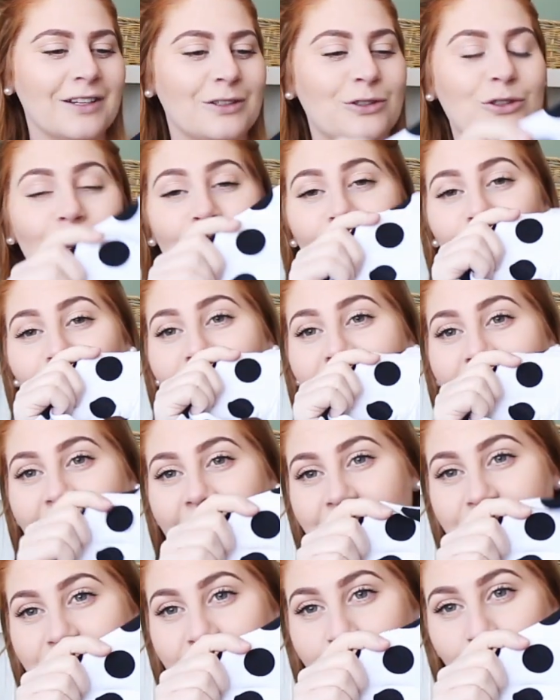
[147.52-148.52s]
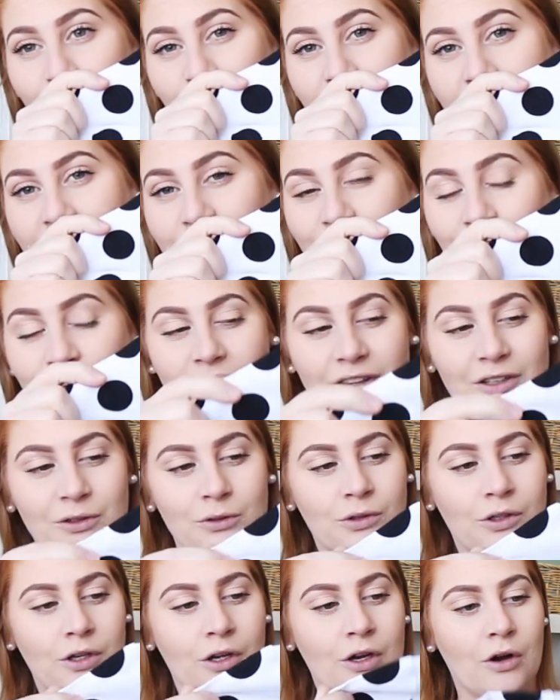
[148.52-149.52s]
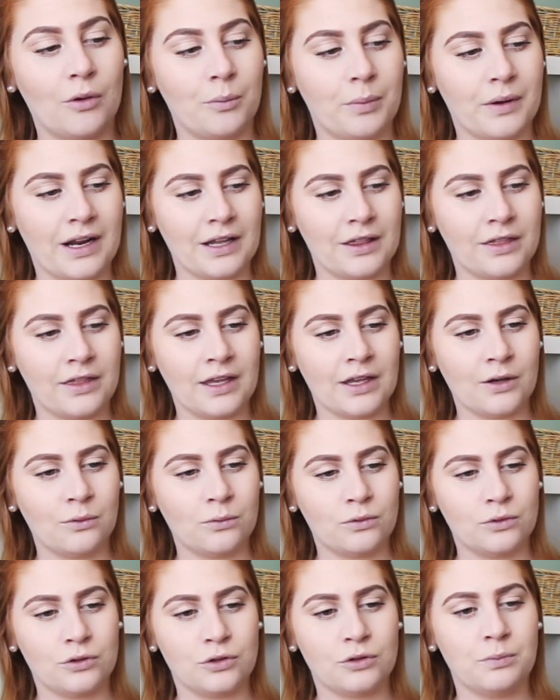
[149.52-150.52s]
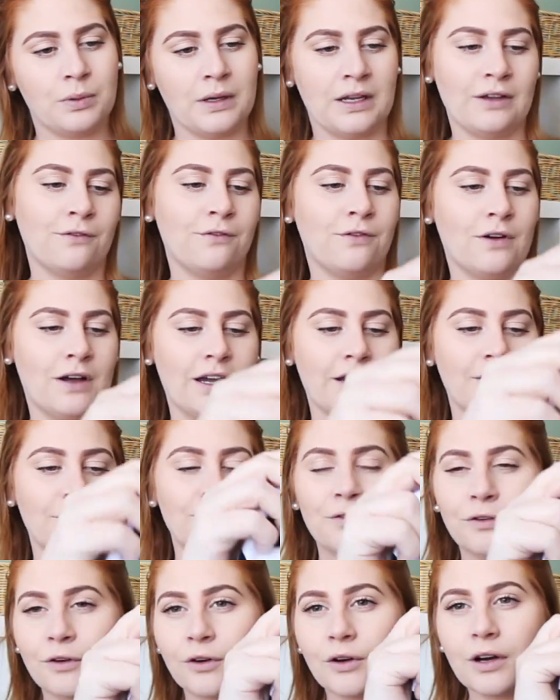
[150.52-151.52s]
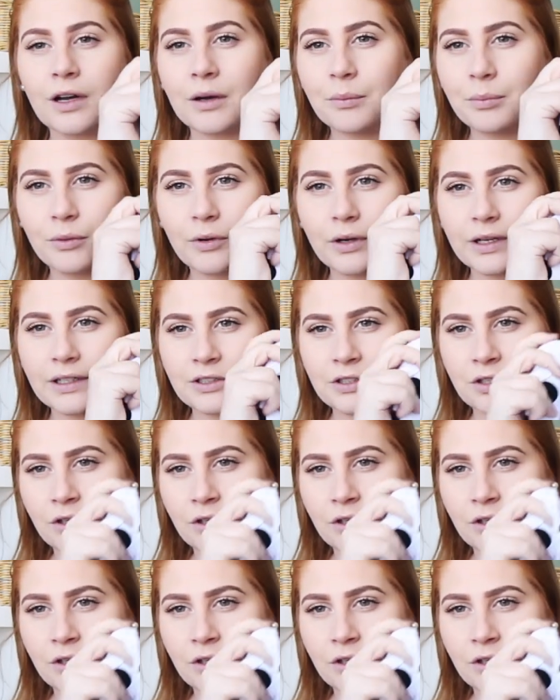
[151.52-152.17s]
so I actually bought this for a little girl, but I think it would be fine for a boy